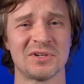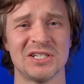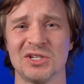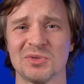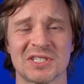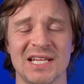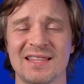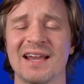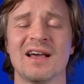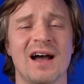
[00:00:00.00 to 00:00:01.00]
Did you see
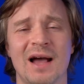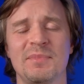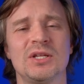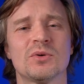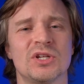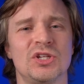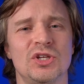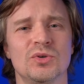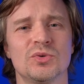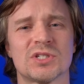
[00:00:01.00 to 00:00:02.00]
that? I mean, you can
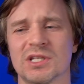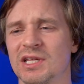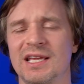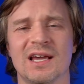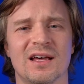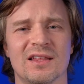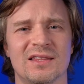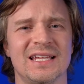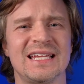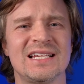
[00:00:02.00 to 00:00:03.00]
use
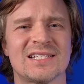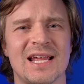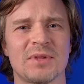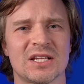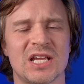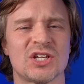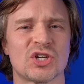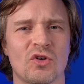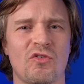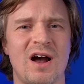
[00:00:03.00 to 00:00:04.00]
the
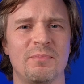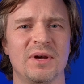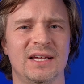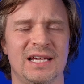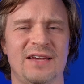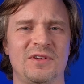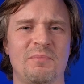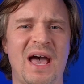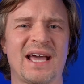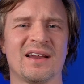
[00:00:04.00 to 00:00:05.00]
E-stabilization crop if you
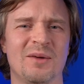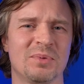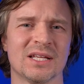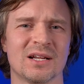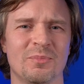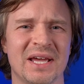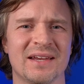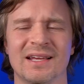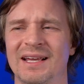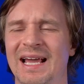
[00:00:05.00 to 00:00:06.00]
back it up a little
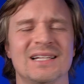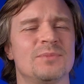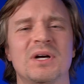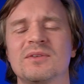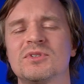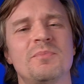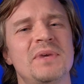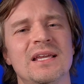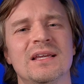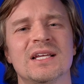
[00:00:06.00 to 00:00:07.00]
bit, but to
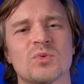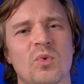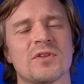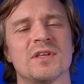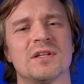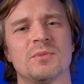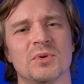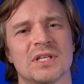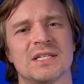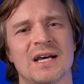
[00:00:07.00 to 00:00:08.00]
me, it's worth it to
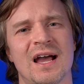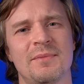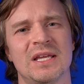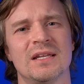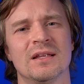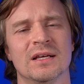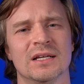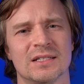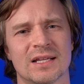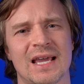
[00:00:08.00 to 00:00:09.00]
put the time in
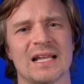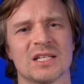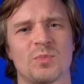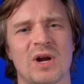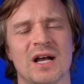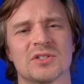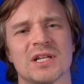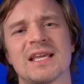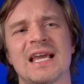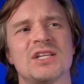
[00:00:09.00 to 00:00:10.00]
to Catalyst Browse.
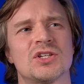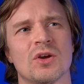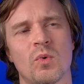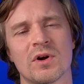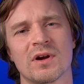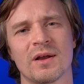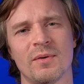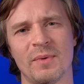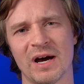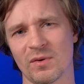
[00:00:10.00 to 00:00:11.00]
And in case you're wondering
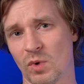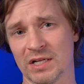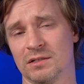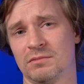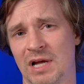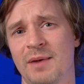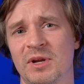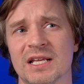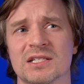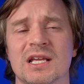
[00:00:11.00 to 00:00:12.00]
about what time
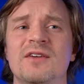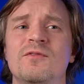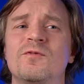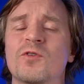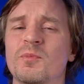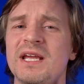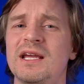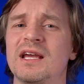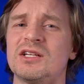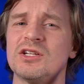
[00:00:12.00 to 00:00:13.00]
it is,
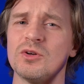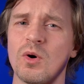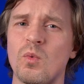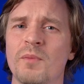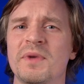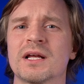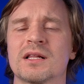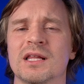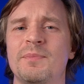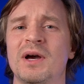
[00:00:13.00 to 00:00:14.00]
to do a 1 minute
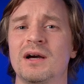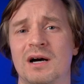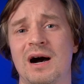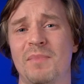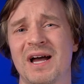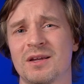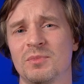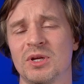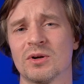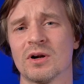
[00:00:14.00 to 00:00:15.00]
clip on my
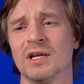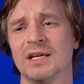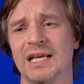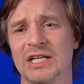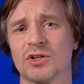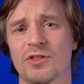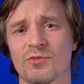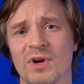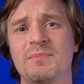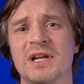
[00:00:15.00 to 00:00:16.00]
computer, it took
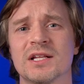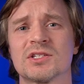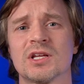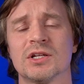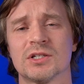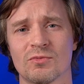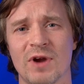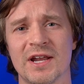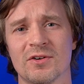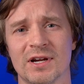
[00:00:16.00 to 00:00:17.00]
3 minutes to
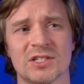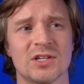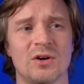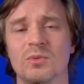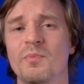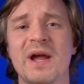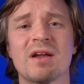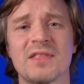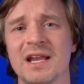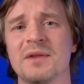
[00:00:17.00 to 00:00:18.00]
render it. So
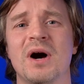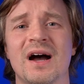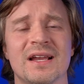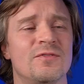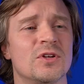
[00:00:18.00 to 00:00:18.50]
bear that in mind.